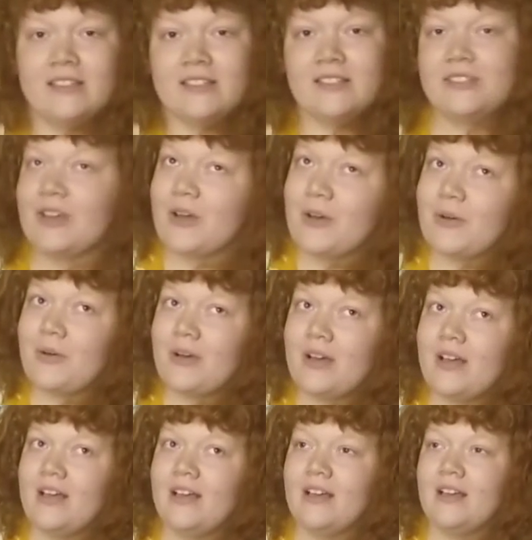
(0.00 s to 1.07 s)
So,
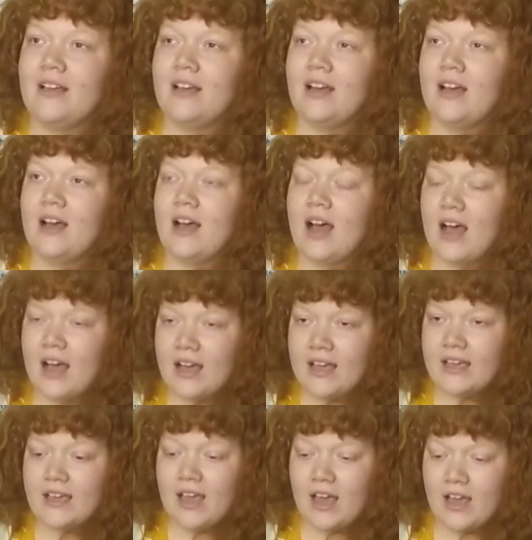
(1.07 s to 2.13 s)

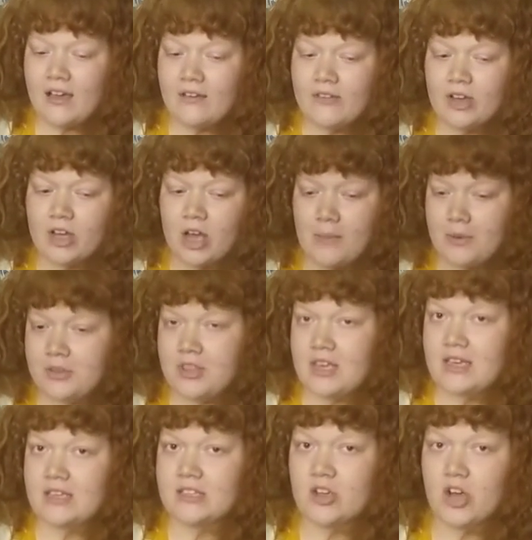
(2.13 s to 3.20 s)
I have a couple
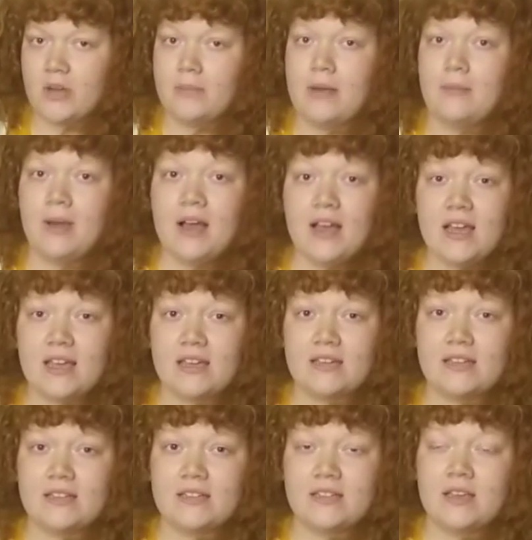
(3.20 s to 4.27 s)
things on my
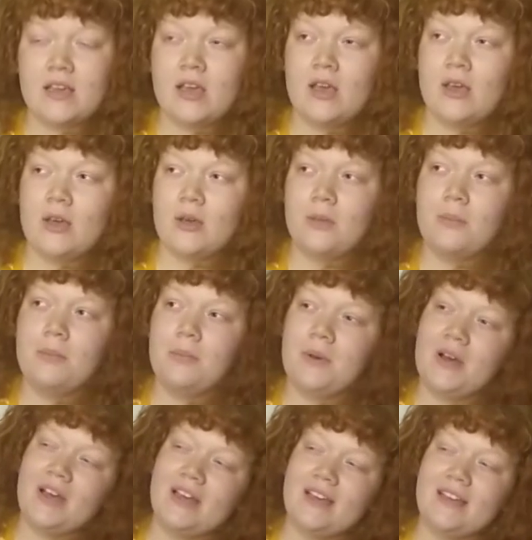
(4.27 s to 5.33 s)
mind
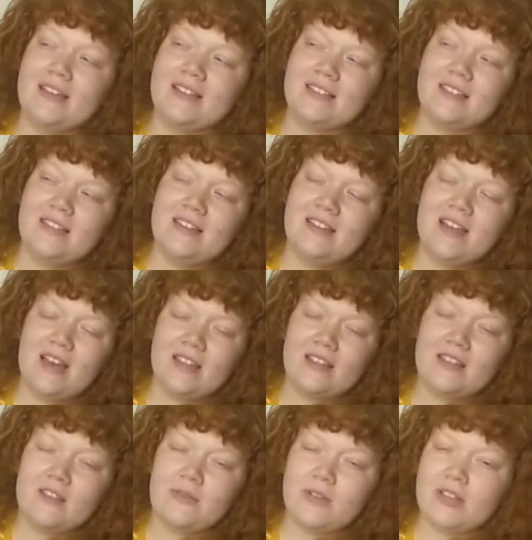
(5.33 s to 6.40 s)
but
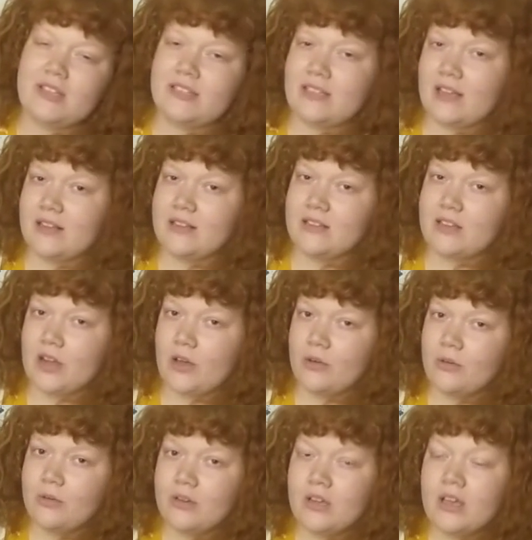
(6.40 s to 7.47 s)
nothing really set in
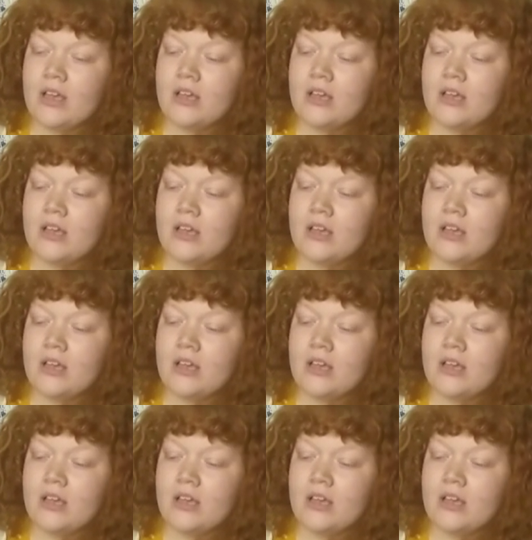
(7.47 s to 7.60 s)
stone.